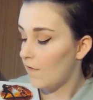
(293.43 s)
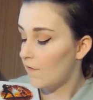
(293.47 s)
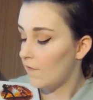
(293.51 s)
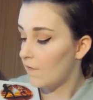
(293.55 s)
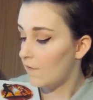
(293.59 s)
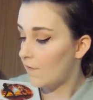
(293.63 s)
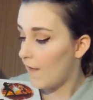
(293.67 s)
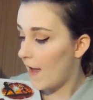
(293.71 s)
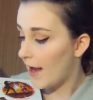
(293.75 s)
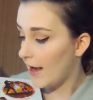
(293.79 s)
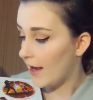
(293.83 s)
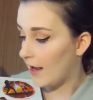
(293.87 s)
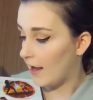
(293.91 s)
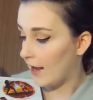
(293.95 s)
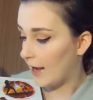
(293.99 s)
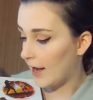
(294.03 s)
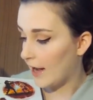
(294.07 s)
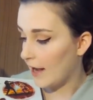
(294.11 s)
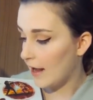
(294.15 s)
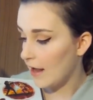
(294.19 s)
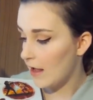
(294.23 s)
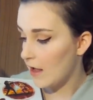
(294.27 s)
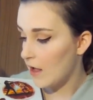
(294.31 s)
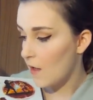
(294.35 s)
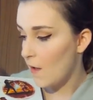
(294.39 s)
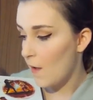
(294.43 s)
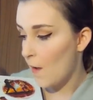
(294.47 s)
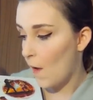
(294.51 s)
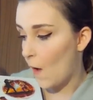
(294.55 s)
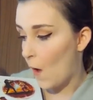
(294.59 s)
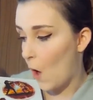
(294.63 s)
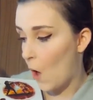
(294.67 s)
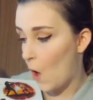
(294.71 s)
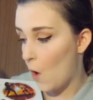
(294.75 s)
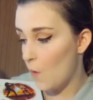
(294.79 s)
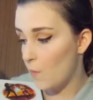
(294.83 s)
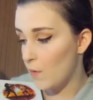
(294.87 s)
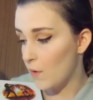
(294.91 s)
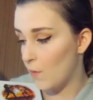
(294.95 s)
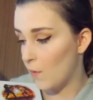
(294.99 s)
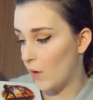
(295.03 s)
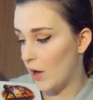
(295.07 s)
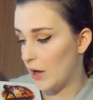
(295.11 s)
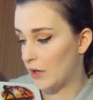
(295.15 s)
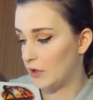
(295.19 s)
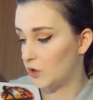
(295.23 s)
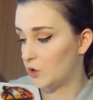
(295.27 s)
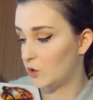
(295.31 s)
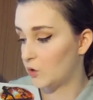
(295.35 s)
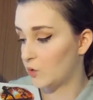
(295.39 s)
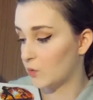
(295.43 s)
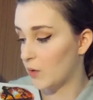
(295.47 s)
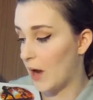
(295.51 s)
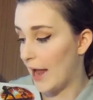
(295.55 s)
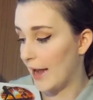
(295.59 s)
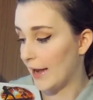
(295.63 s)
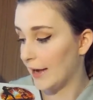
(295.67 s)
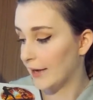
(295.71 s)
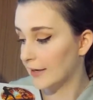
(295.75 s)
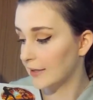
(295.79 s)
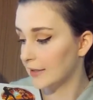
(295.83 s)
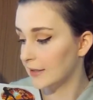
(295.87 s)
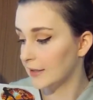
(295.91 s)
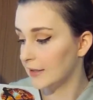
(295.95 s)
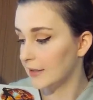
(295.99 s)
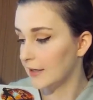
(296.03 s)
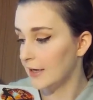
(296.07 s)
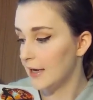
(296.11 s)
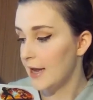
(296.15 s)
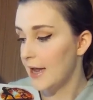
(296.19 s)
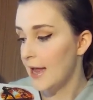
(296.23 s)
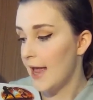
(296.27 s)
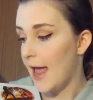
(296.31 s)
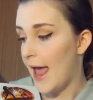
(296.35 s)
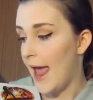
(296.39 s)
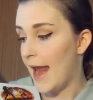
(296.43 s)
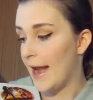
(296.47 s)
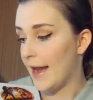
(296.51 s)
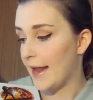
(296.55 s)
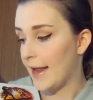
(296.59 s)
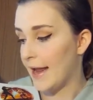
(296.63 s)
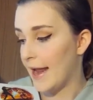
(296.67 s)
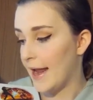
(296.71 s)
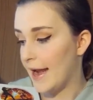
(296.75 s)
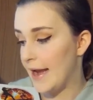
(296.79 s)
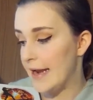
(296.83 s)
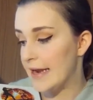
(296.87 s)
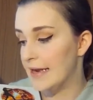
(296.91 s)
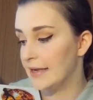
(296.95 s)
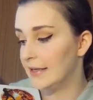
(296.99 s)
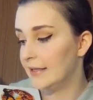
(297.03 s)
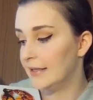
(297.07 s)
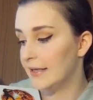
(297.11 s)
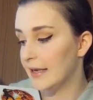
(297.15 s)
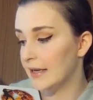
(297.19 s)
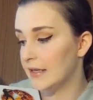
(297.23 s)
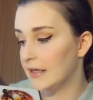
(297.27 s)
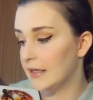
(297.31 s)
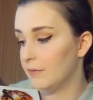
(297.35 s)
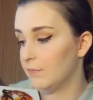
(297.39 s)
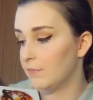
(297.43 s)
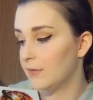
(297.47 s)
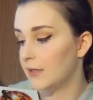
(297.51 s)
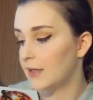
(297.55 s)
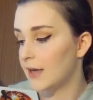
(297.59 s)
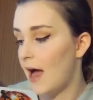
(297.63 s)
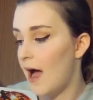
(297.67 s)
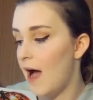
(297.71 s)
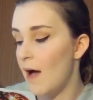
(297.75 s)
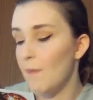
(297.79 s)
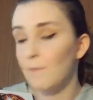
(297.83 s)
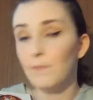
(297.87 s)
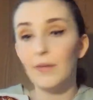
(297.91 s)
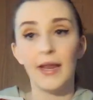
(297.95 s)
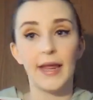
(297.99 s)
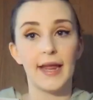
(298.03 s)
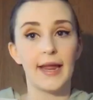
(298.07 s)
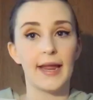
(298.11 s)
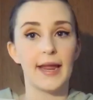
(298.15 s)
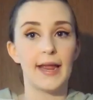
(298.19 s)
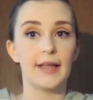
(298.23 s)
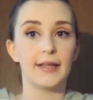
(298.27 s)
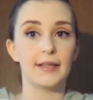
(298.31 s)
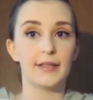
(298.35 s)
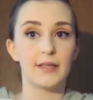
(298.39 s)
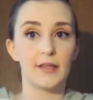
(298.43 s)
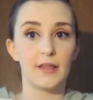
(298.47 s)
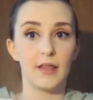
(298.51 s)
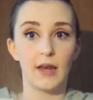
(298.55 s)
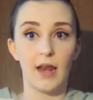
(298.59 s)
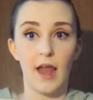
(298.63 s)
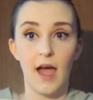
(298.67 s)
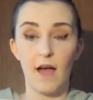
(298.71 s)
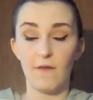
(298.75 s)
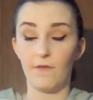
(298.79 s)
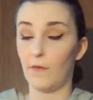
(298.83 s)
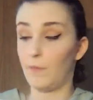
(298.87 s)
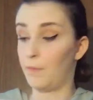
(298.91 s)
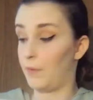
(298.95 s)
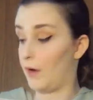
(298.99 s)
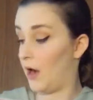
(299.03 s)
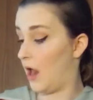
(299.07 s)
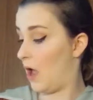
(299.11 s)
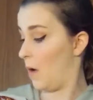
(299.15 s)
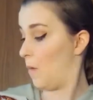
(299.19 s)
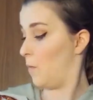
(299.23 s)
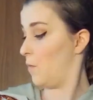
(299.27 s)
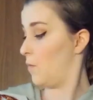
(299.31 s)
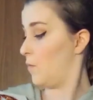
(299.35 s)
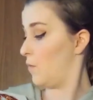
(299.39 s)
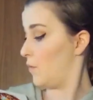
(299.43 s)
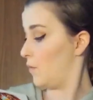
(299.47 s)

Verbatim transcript: Finally, Obi Wan strikes Anakin and sends him tumbling into the lava below.